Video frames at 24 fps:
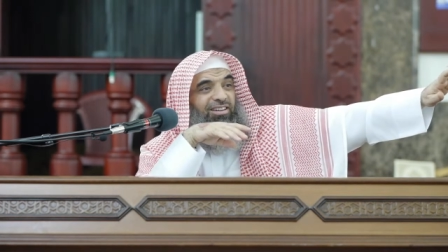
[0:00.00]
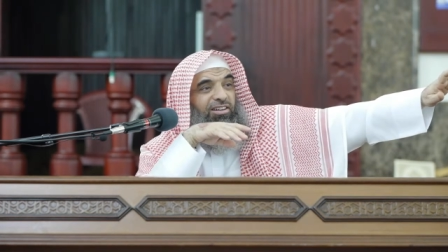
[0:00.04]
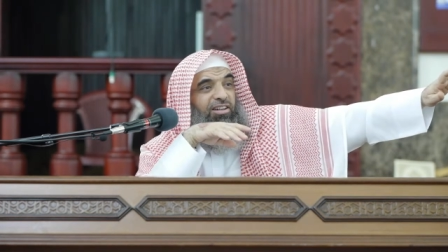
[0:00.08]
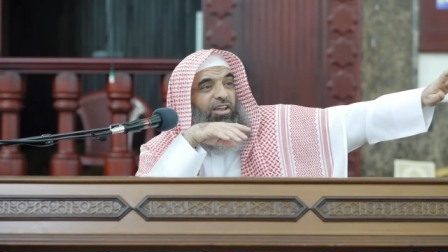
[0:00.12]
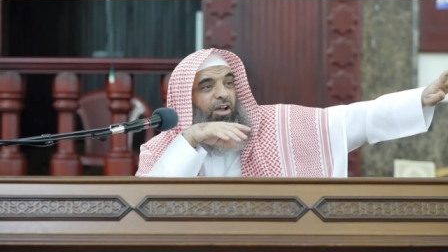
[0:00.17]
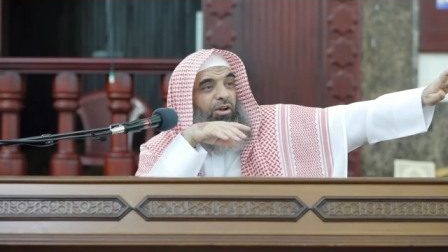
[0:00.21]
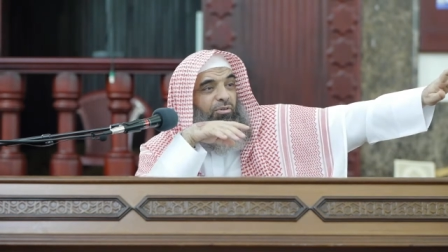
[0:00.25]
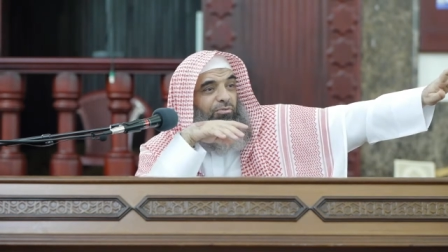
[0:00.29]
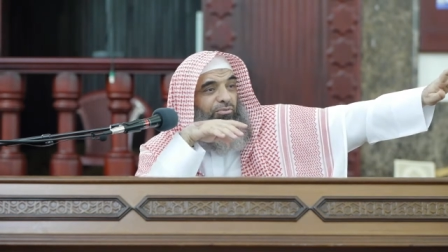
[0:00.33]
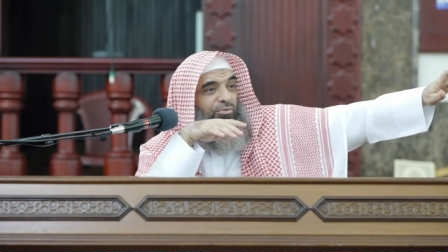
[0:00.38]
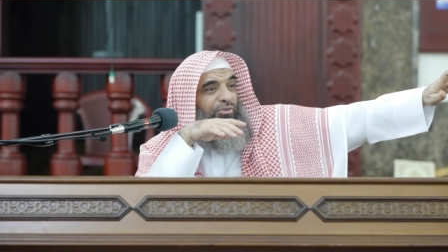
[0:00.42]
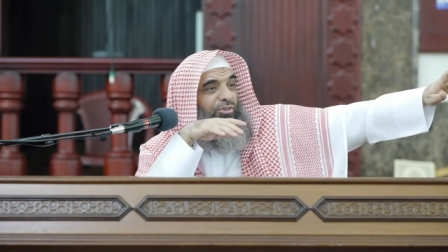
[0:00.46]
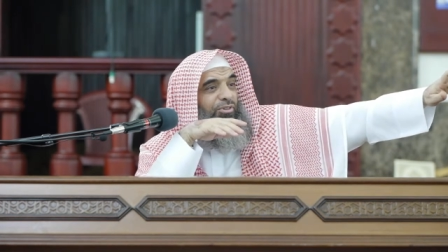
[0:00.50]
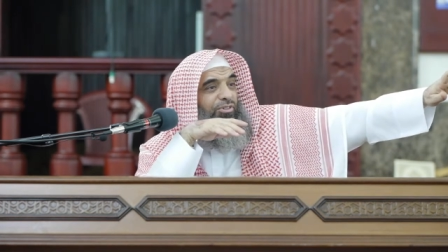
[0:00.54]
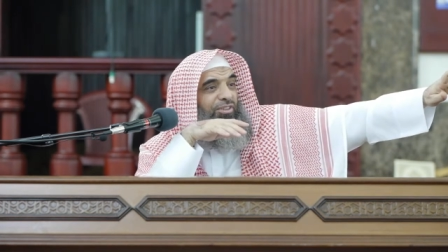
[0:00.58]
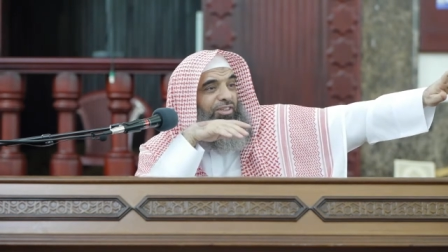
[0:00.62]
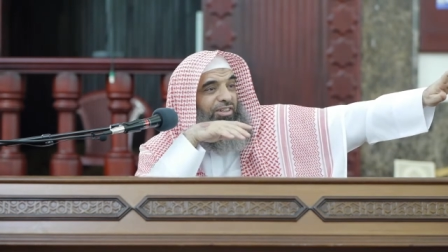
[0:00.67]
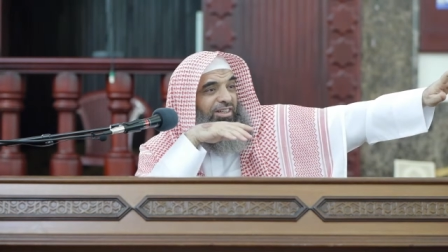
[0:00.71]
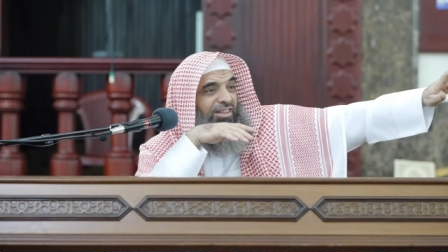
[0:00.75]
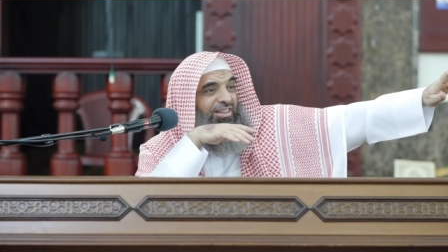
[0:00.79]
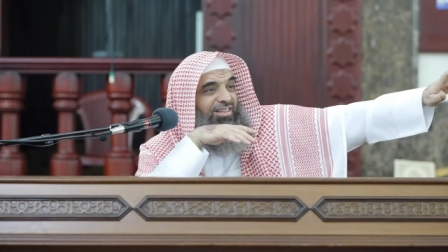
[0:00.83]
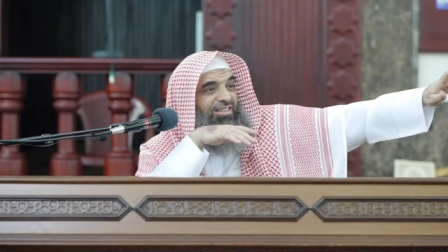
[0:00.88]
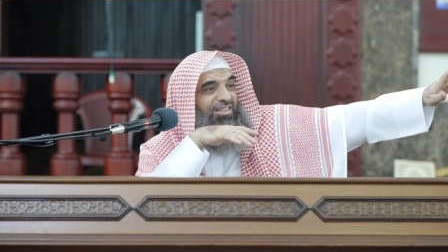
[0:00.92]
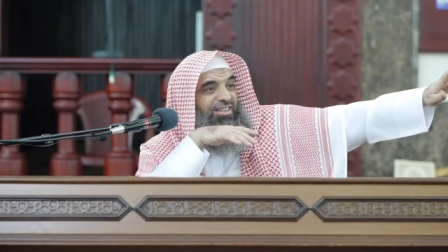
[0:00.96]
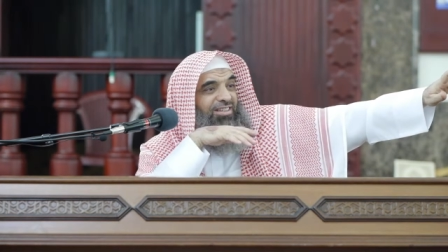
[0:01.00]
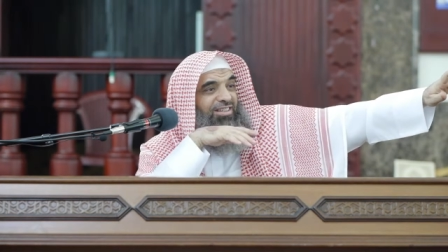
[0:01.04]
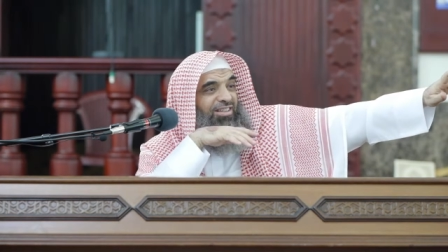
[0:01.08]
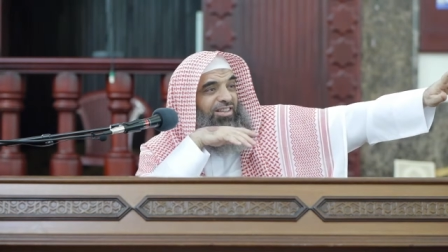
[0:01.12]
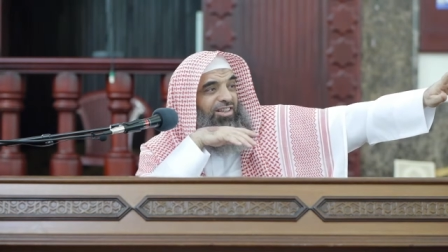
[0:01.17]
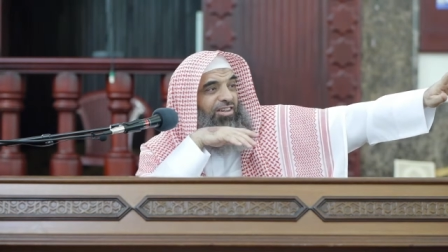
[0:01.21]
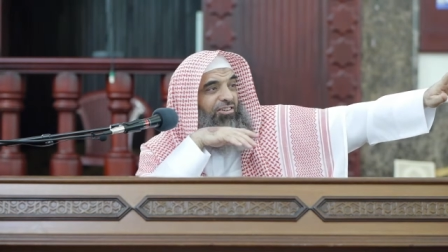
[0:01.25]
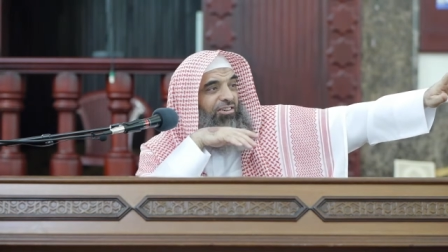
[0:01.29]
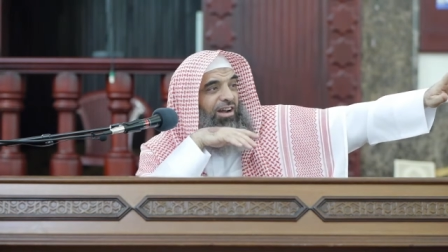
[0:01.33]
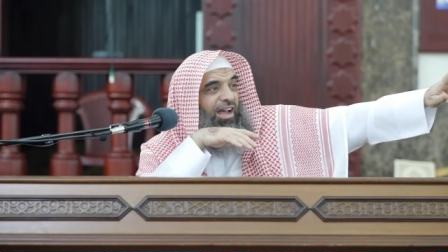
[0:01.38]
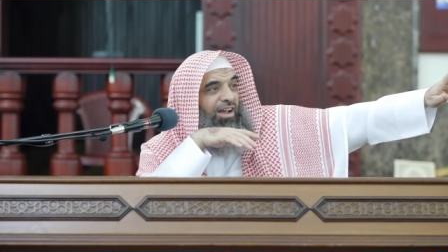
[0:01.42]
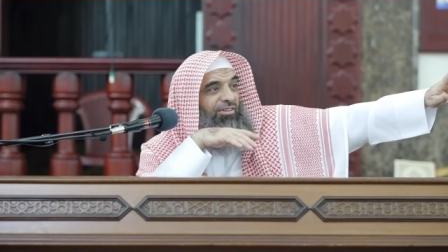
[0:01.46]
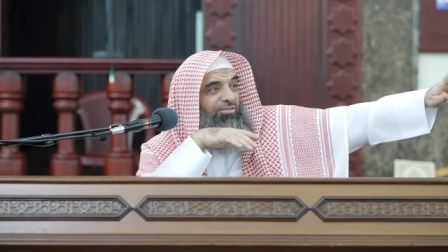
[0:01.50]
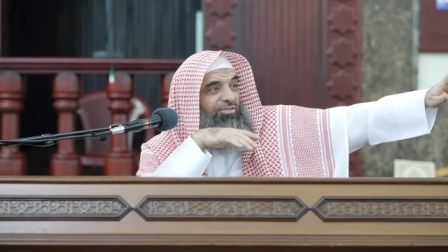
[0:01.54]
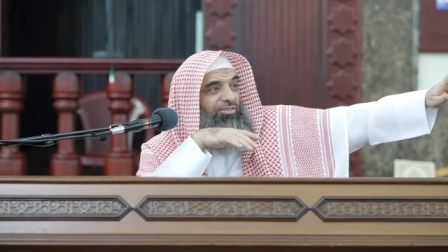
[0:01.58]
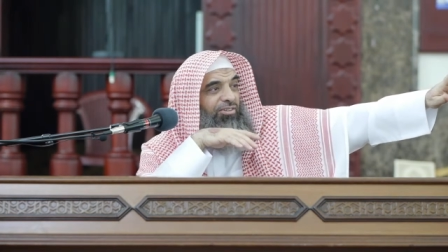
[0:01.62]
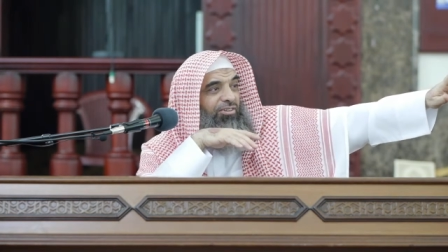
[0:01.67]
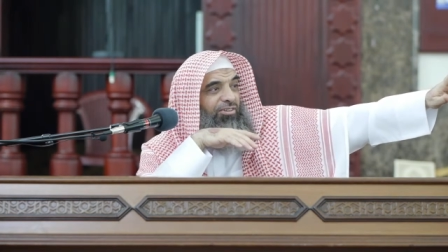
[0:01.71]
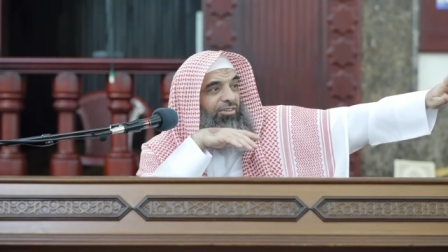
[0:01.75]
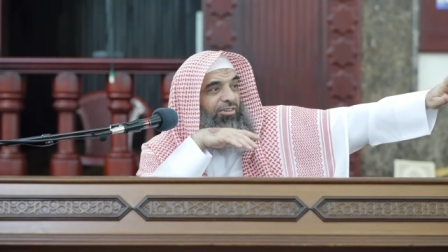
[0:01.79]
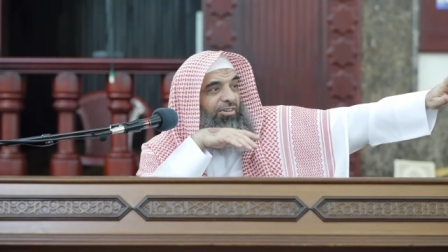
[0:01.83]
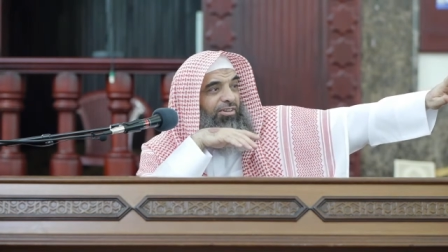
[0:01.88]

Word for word: comfort and ease in the hereafter.